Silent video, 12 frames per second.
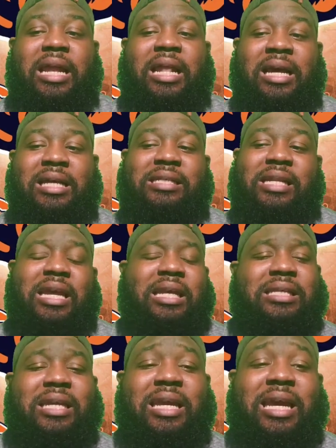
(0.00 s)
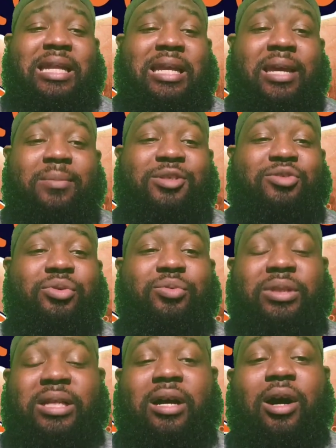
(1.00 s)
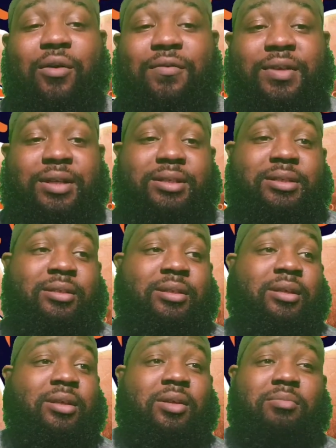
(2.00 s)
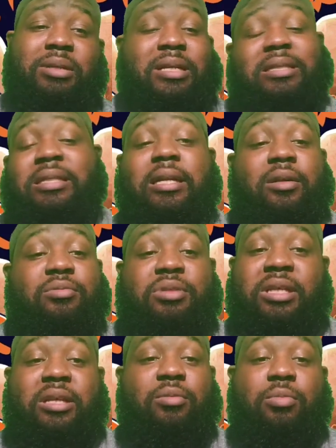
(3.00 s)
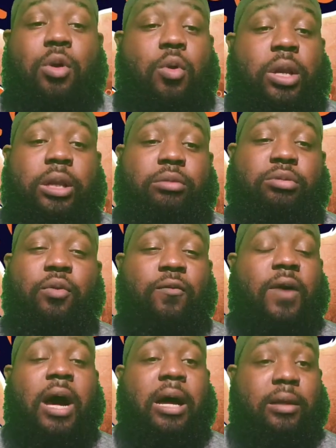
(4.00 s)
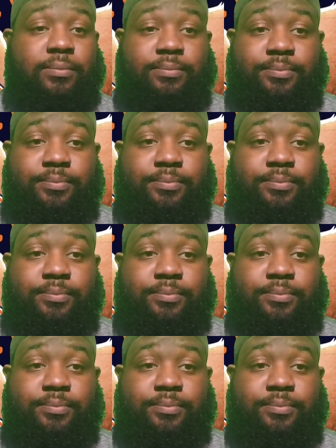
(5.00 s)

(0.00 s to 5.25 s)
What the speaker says: Like I said, they still got the chemistry with the offense. But I still don't see them going too far.